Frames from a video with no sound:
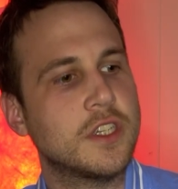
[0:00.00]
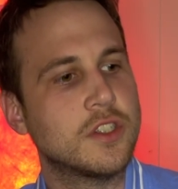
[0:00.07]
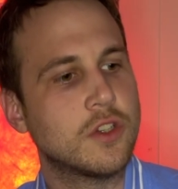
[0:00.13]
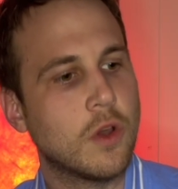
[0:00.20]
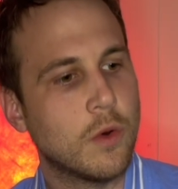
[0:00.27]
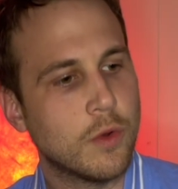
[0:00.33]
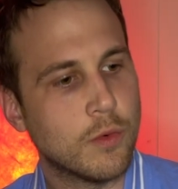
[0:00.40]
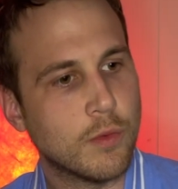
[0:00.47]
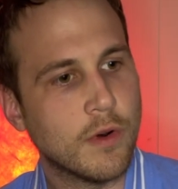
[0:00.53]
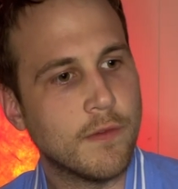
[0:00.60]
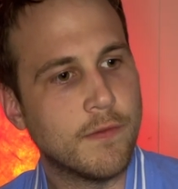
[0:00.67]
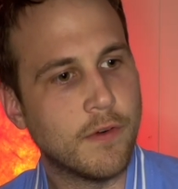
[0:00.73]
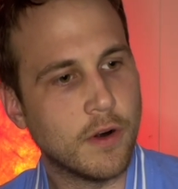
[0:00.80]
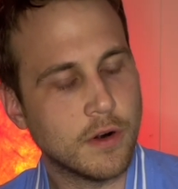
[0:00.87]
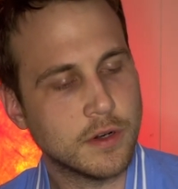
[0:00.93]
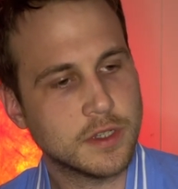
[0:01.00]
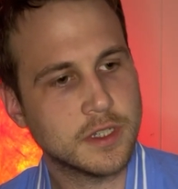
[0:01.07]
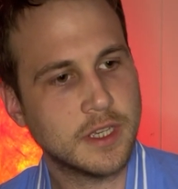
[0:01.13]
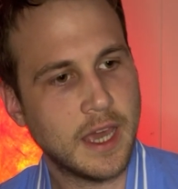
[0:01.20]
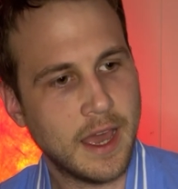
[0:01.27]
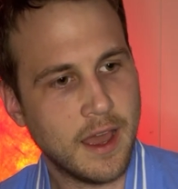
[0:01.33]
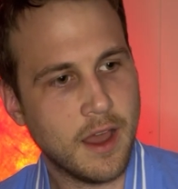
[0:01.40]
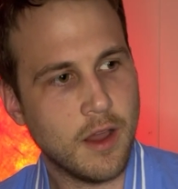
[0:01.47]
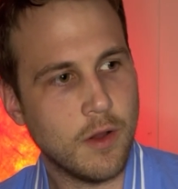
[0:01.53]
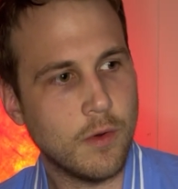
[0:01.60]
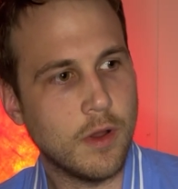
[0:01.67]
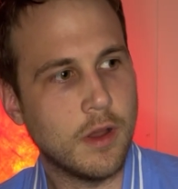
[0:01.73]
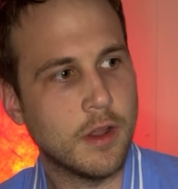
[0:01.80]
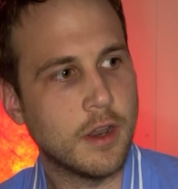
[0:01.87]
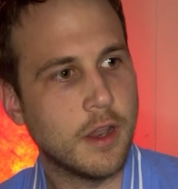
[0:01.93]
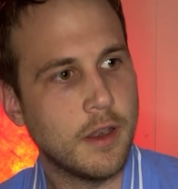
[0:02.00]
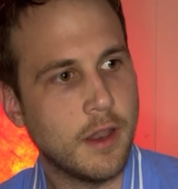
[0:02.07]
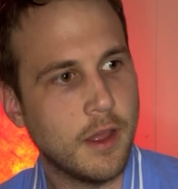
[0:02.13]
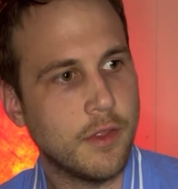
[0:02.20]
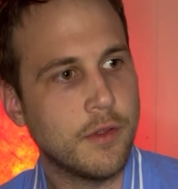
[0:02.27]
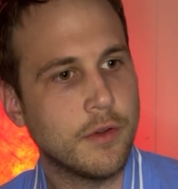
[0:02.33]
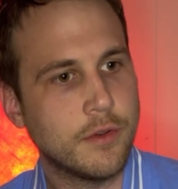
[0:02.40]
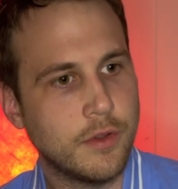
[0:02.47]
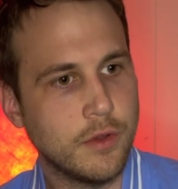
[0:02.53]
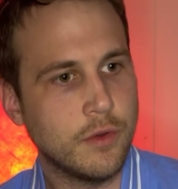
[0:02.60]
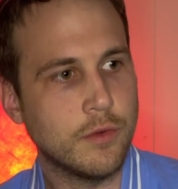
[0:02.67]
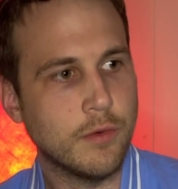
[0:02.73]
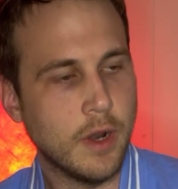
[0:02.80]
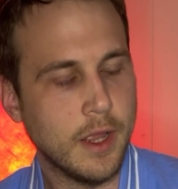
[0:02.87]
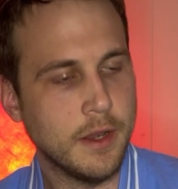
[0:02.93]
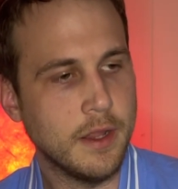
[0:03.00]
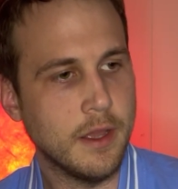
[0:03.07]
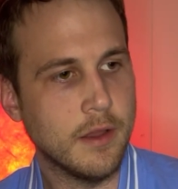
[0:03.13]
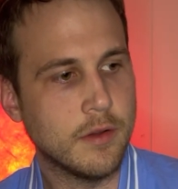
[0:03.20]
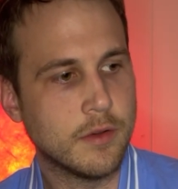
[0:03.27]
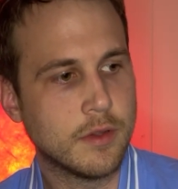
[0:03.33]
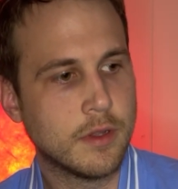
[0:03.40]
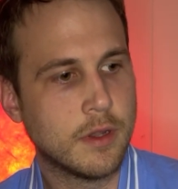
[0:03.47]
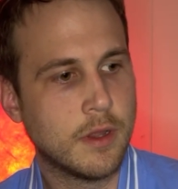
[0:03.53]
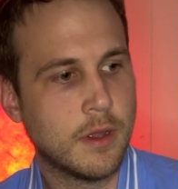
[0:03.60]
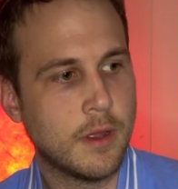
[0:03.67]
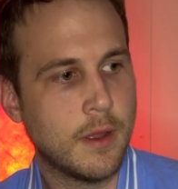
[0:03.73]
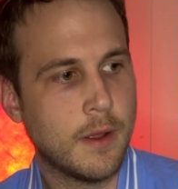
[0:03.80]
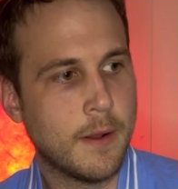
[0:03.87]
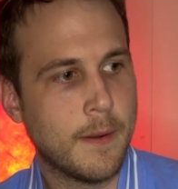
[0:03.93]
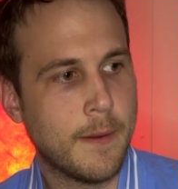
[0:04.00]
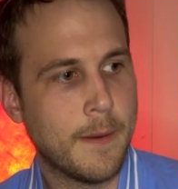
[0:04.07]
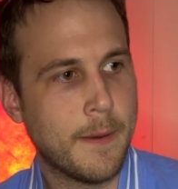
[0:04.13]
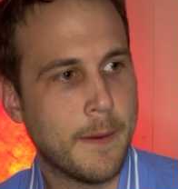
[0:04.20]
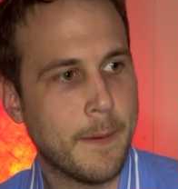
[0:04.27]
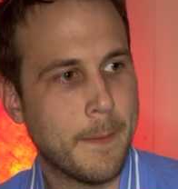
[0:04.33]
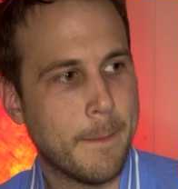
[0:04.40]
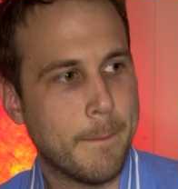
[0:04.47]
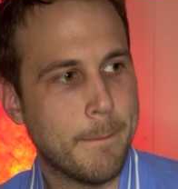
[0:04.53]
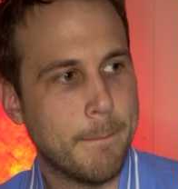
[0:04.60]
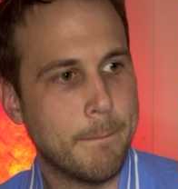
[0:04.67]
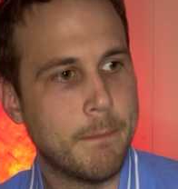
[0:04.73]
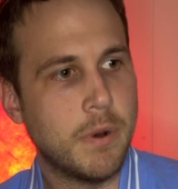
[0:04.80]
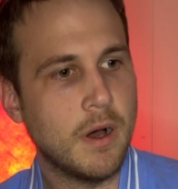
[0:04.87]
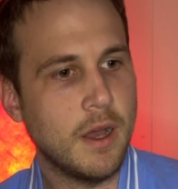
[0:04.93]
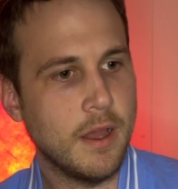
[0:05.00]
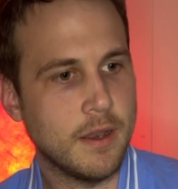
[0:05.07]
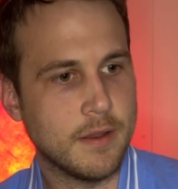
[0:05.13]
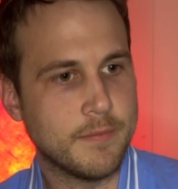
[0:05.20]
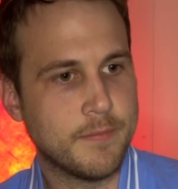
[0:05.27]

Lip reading: going reverse cow on another dude right now, but